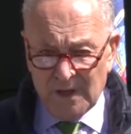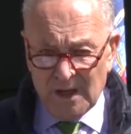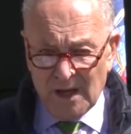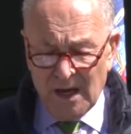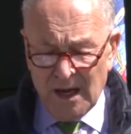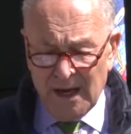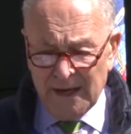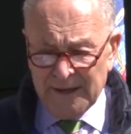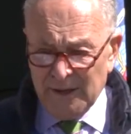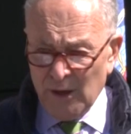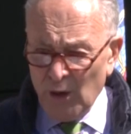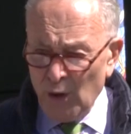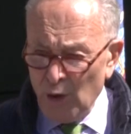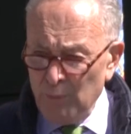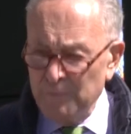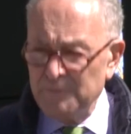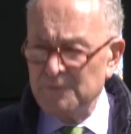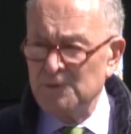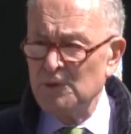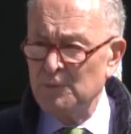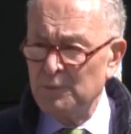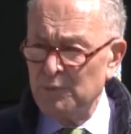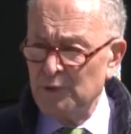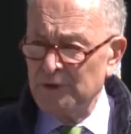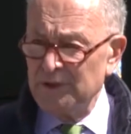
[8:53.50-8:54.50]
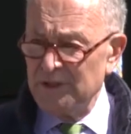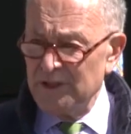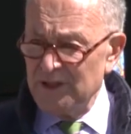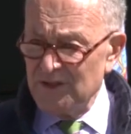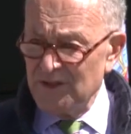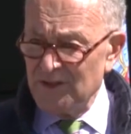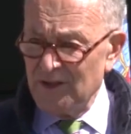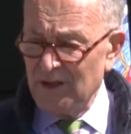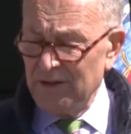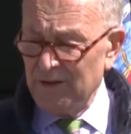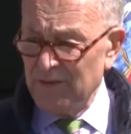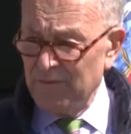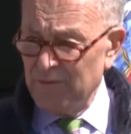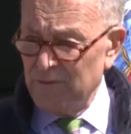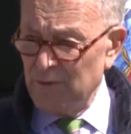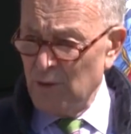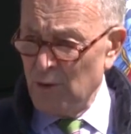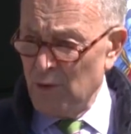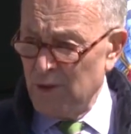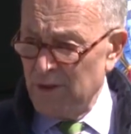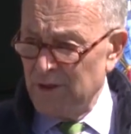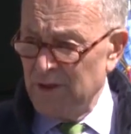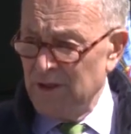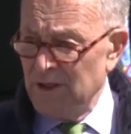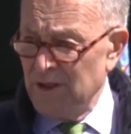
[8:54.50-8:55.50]
I hope to put these on the
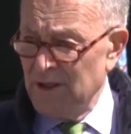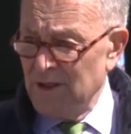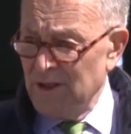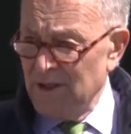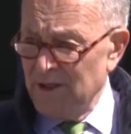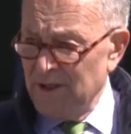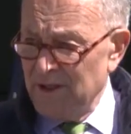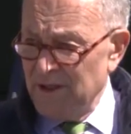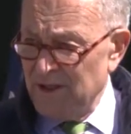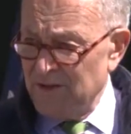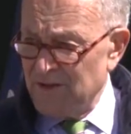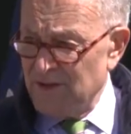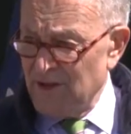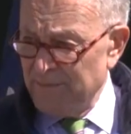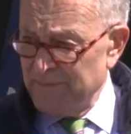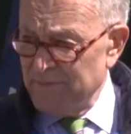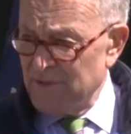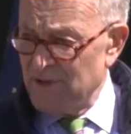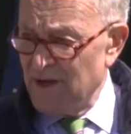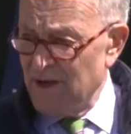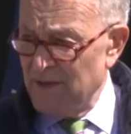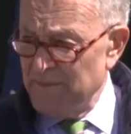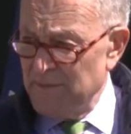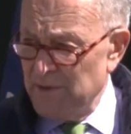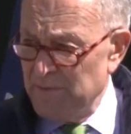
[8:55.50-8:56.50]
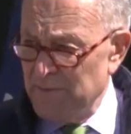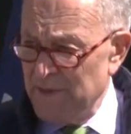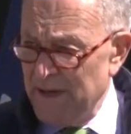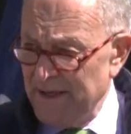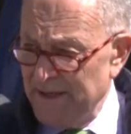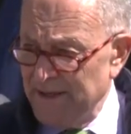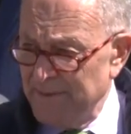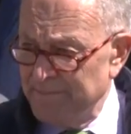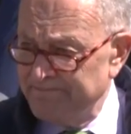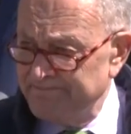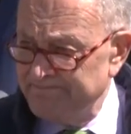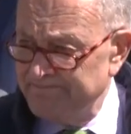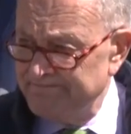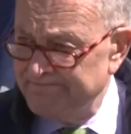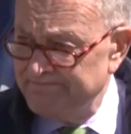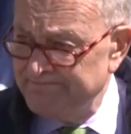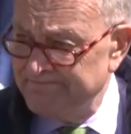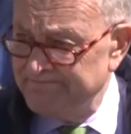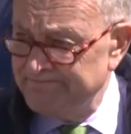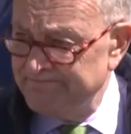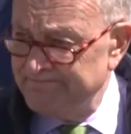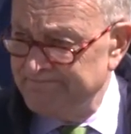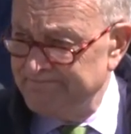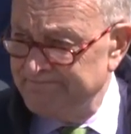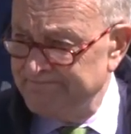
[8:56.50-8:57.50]
floor sometime in May
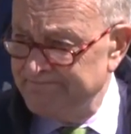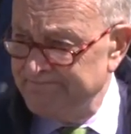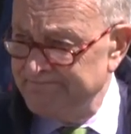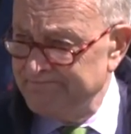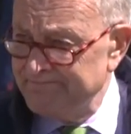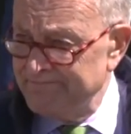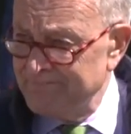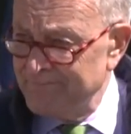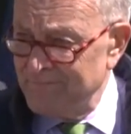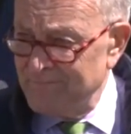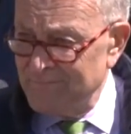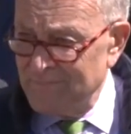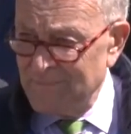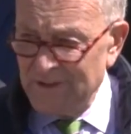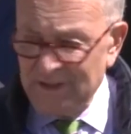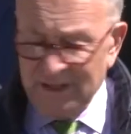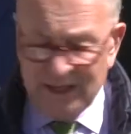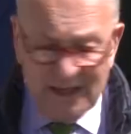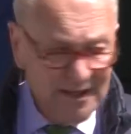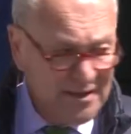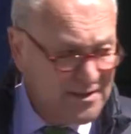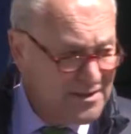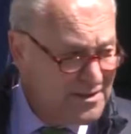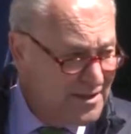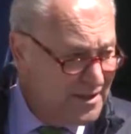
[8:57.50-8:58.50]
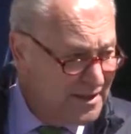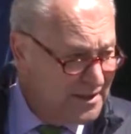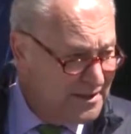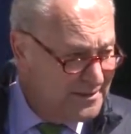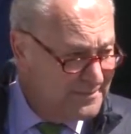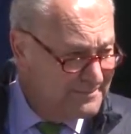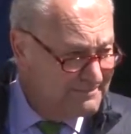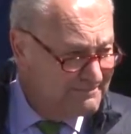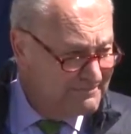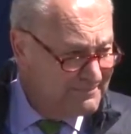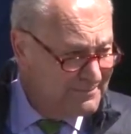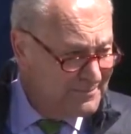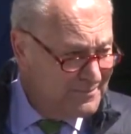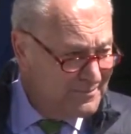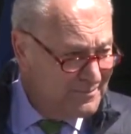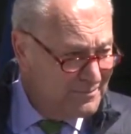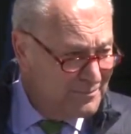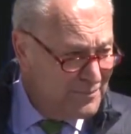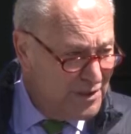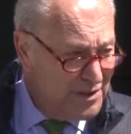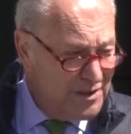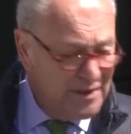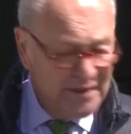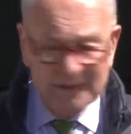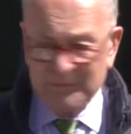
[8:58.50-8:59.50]
and get it done,
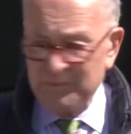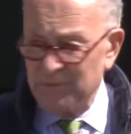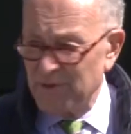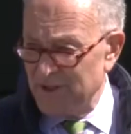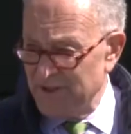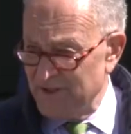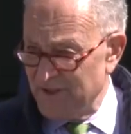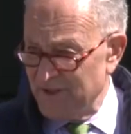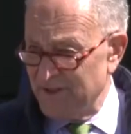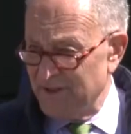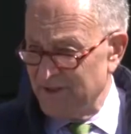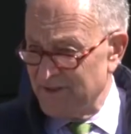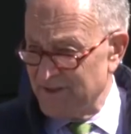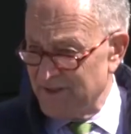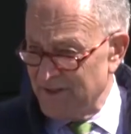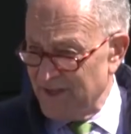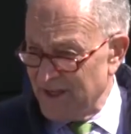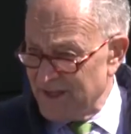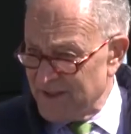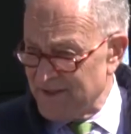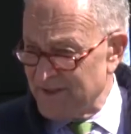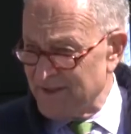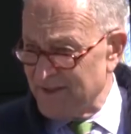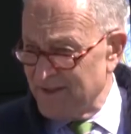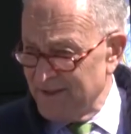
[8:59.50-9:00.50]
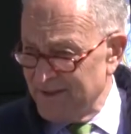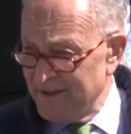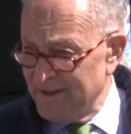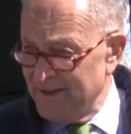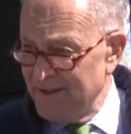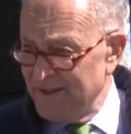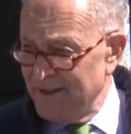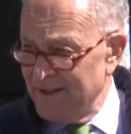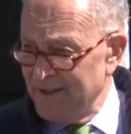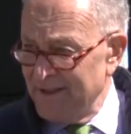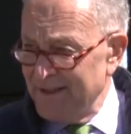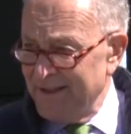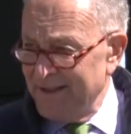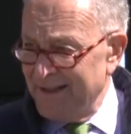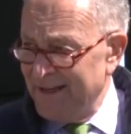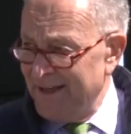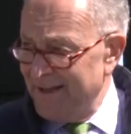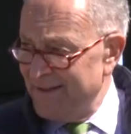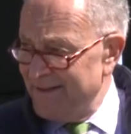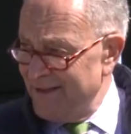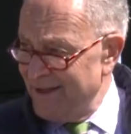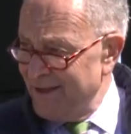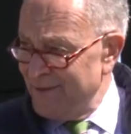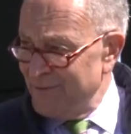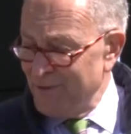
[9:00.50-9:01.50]
be on the President's desk,
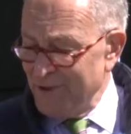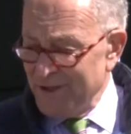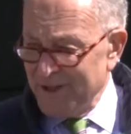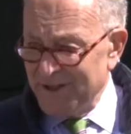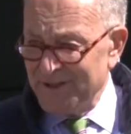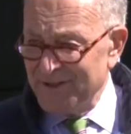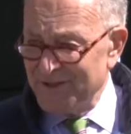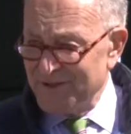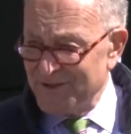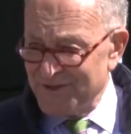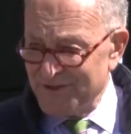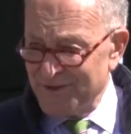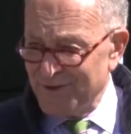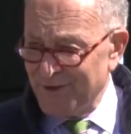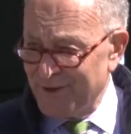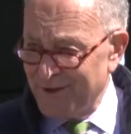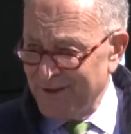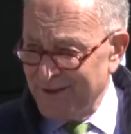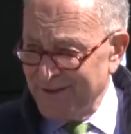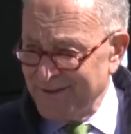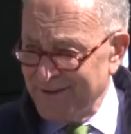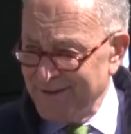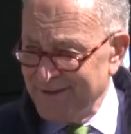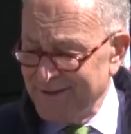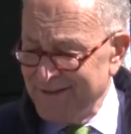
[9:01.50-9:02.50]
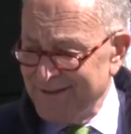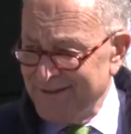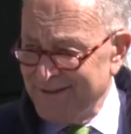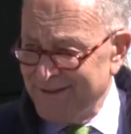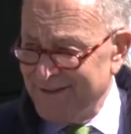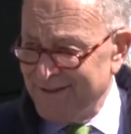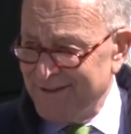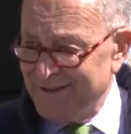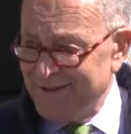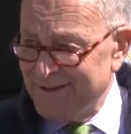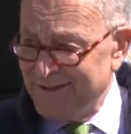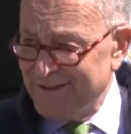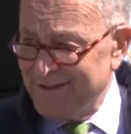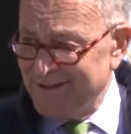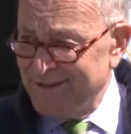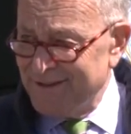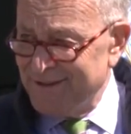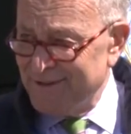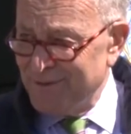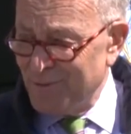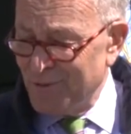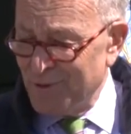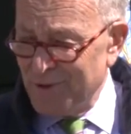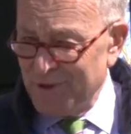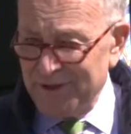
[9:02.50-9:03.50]
and then we can start
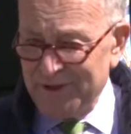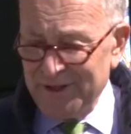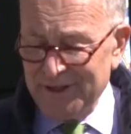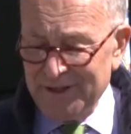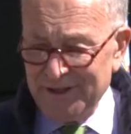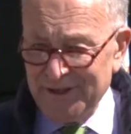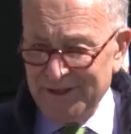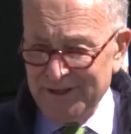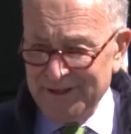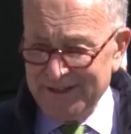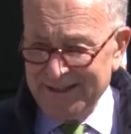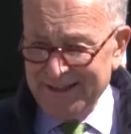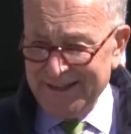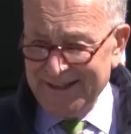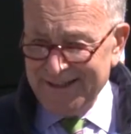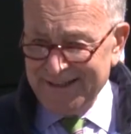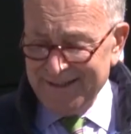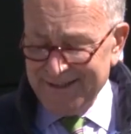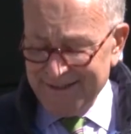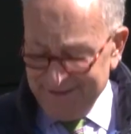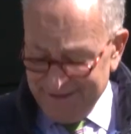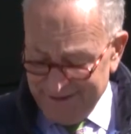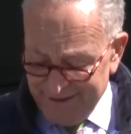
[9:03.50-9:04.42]
working on getting